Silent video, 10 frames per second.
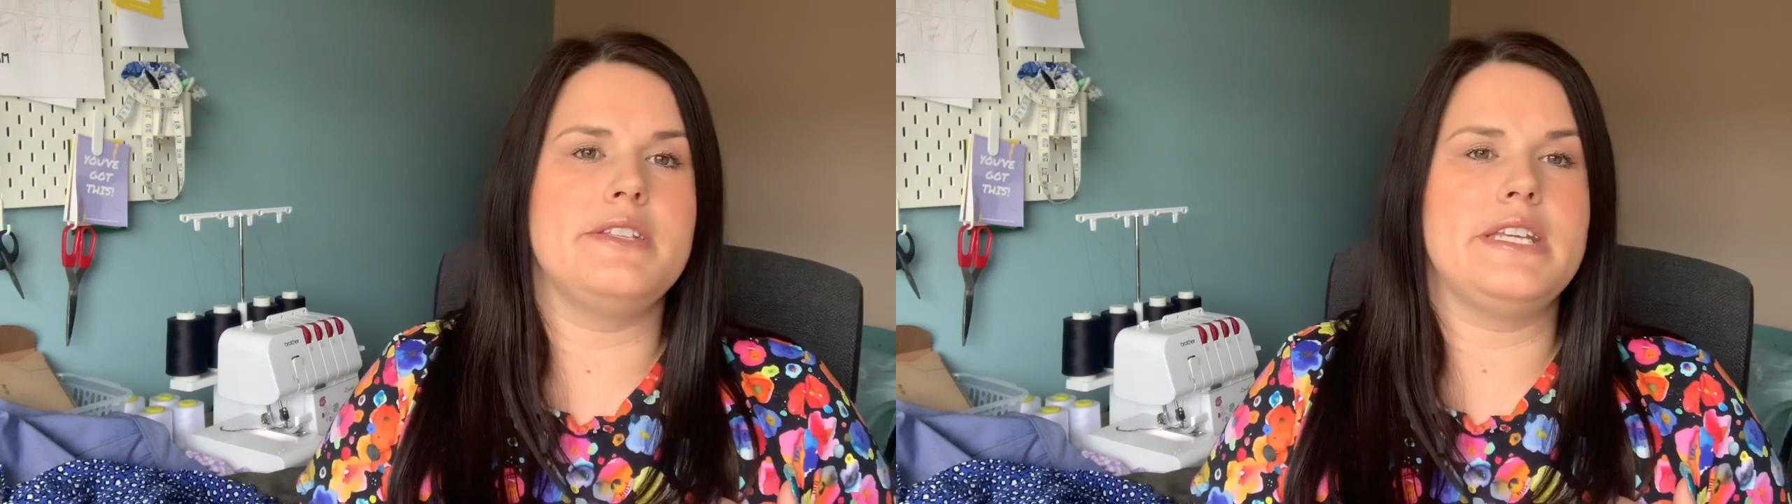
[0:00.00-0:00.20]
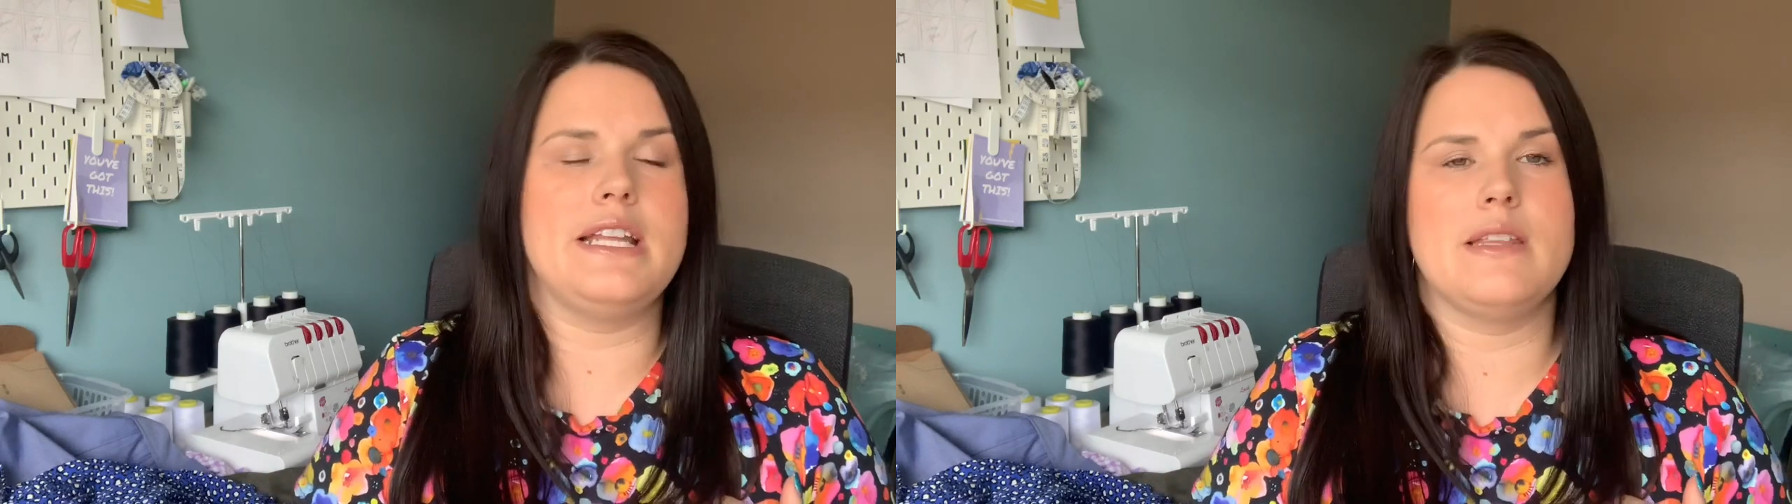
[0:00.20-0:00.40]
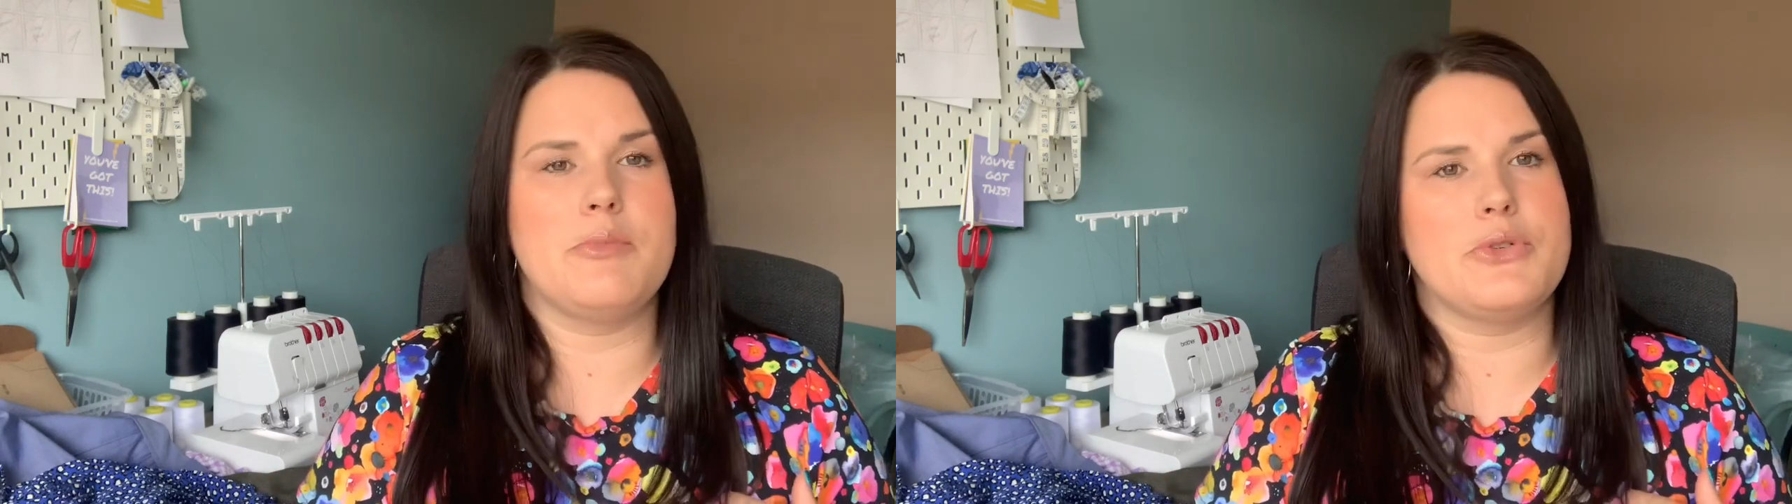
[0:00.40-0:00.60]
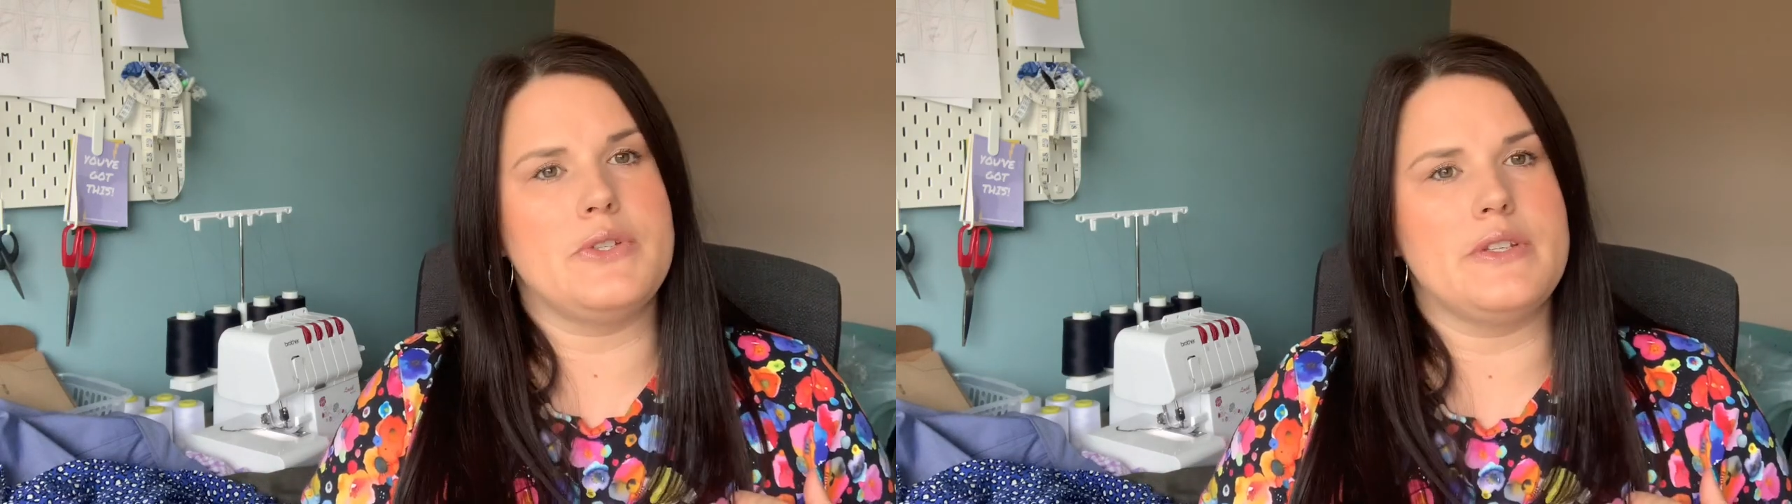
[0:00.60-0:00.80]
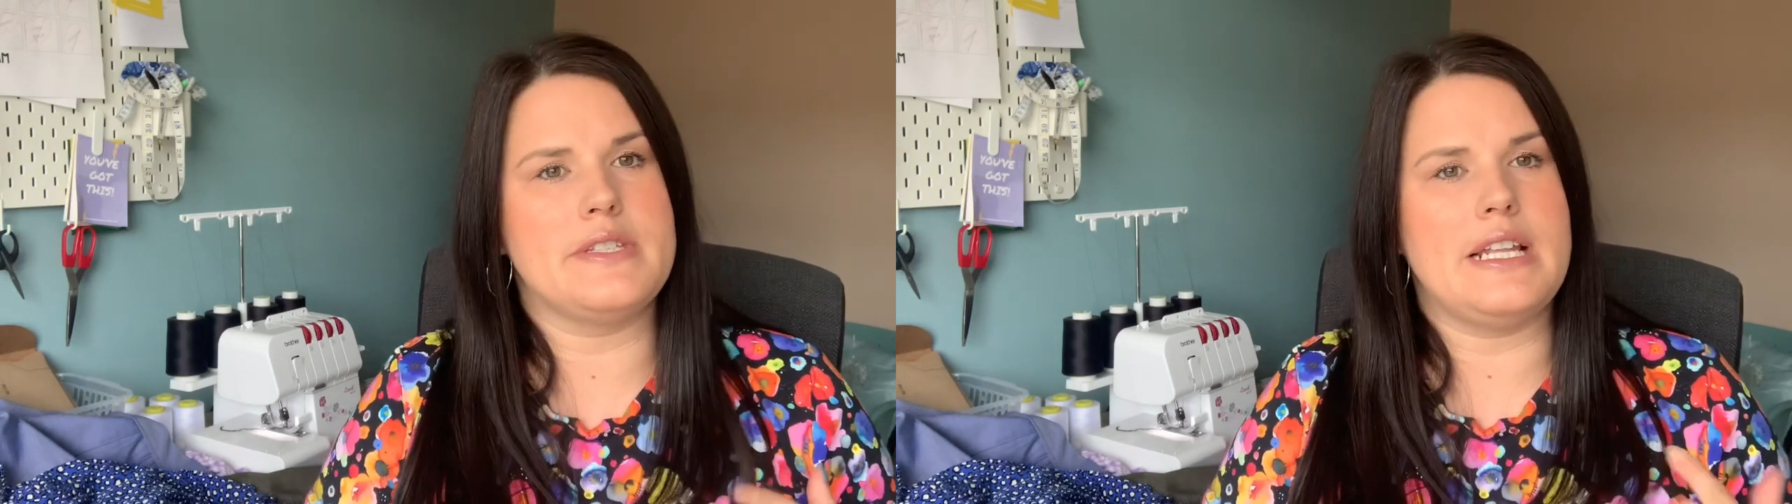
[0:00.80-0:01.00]
Tilly and the
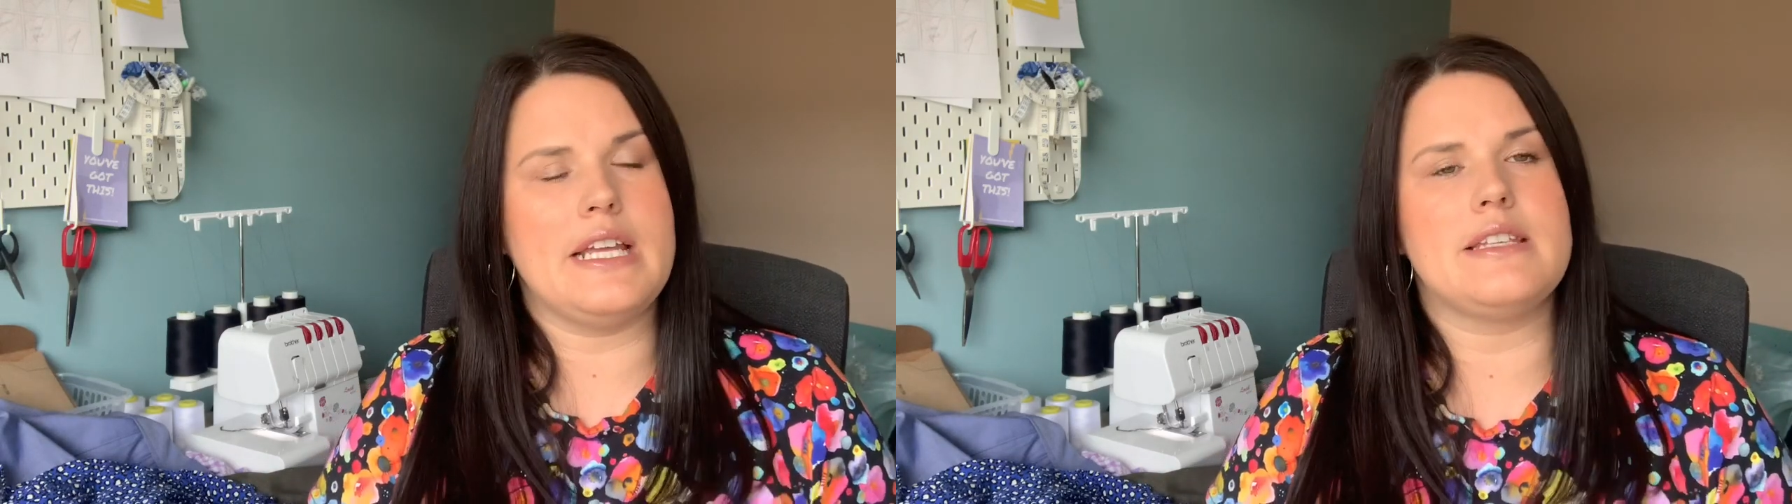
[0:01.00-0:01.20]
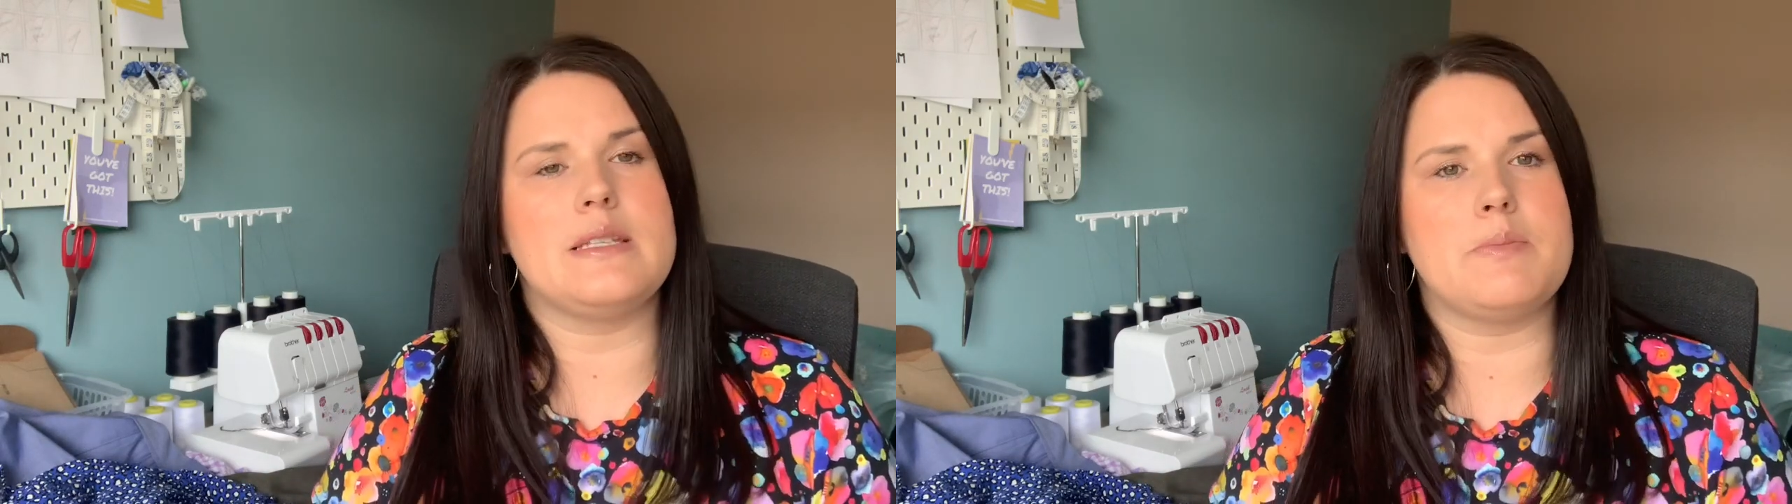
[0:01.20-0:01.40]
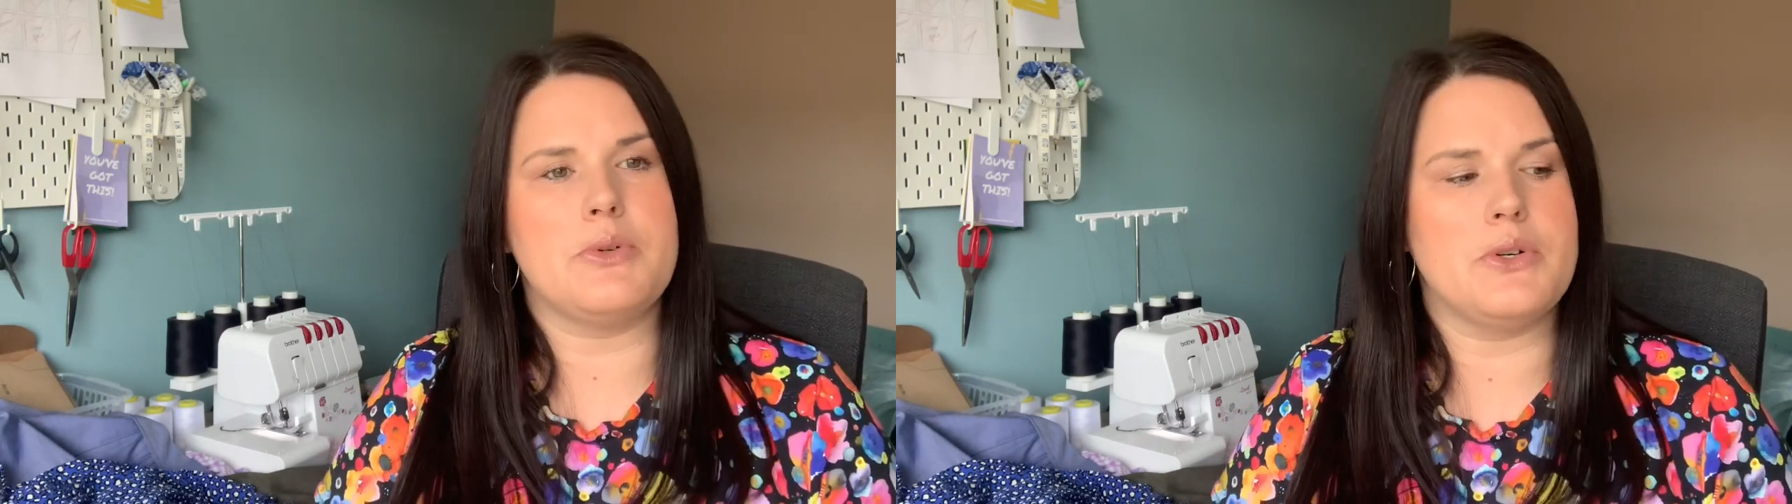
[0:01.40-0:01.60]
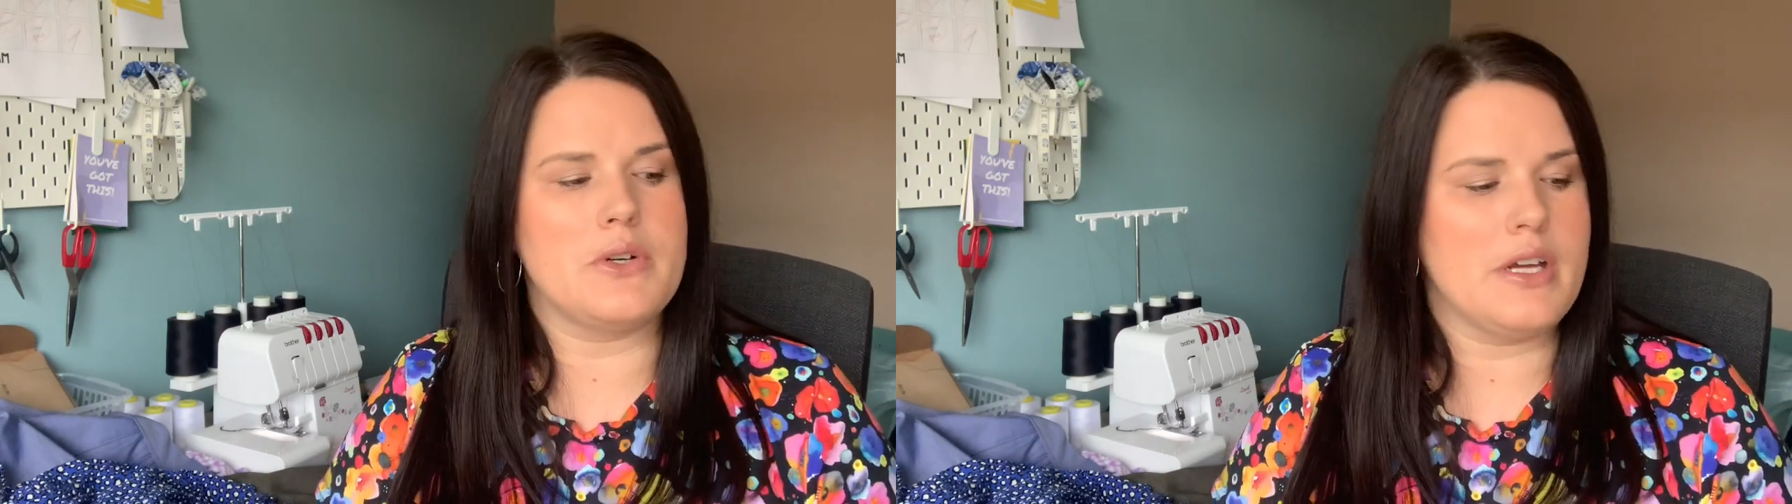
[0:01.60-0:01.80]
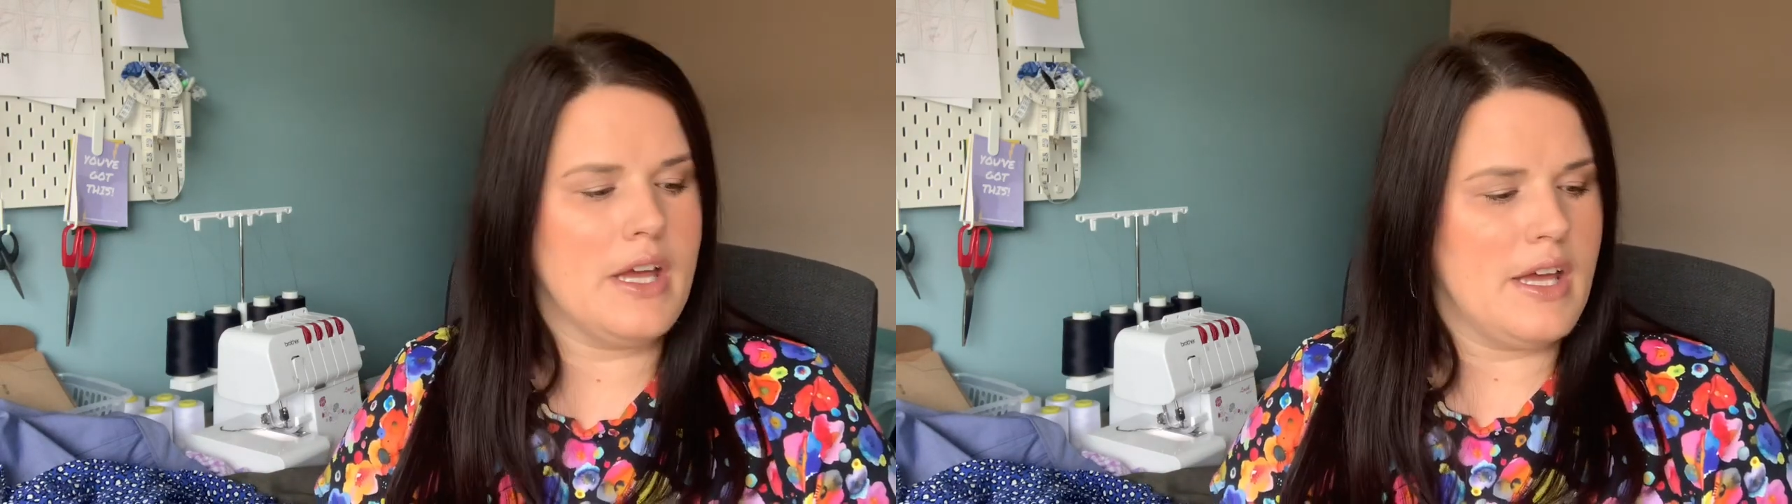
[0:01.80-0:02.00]
Button's latest book.